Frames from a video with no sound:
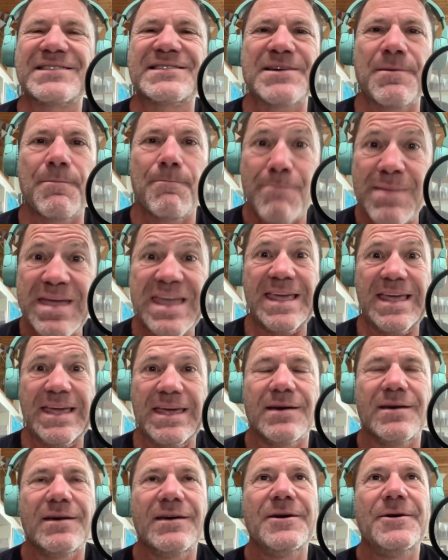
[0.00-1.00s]
me.
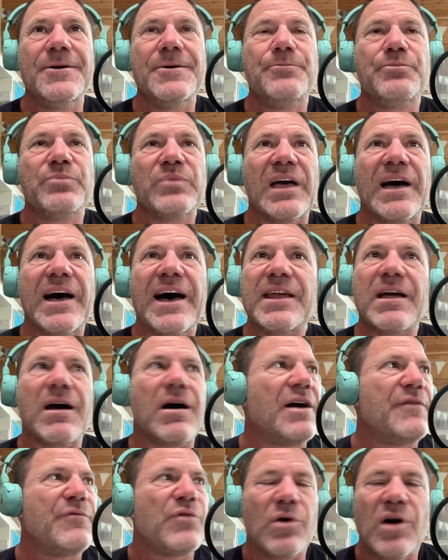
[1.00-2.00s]
And
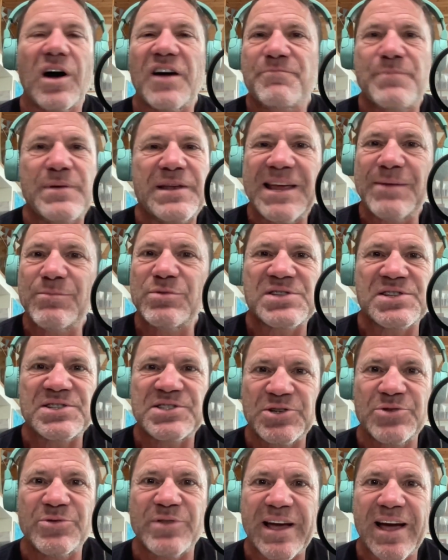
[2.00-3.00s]
I've been able to
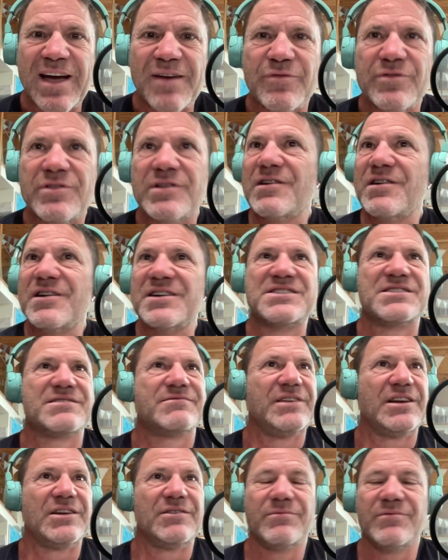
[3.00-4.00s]
do that for the last
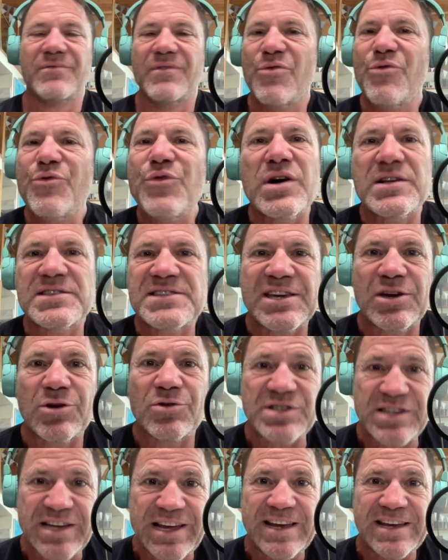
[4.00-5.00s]
30
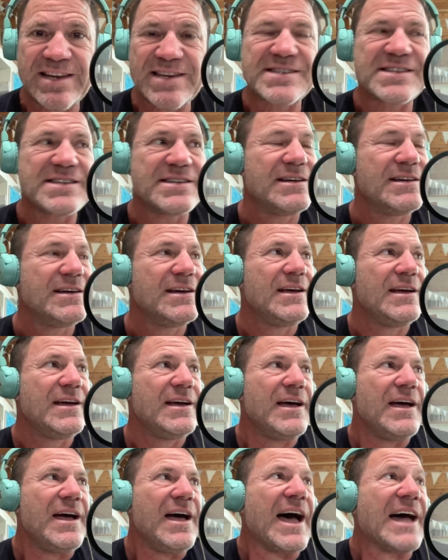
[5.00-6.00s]
odd years.
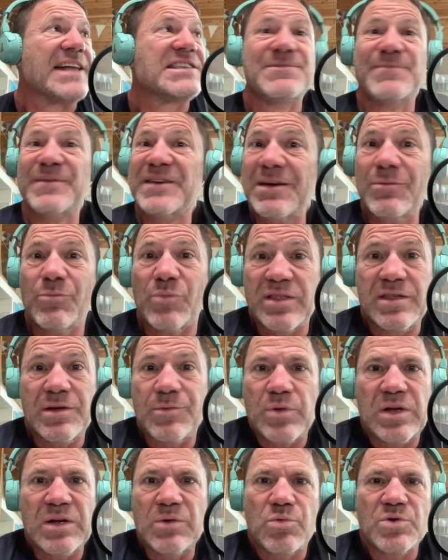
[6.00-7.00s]
And to begin with,
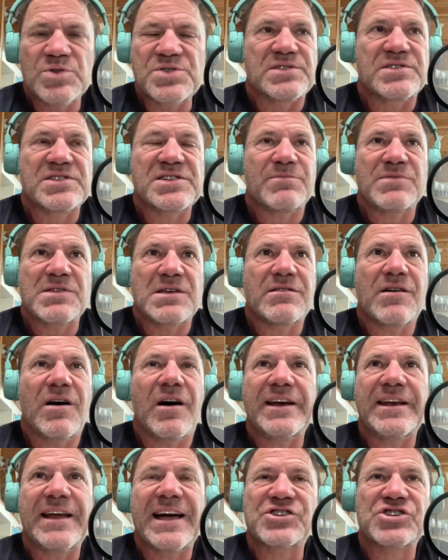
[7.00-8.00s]
it wasn't something that
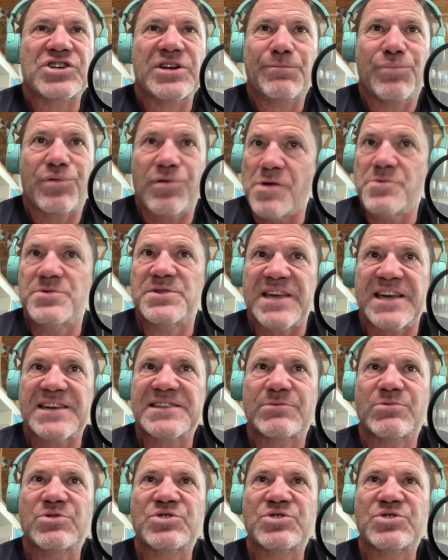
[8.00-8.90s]
I'd actually processed. It was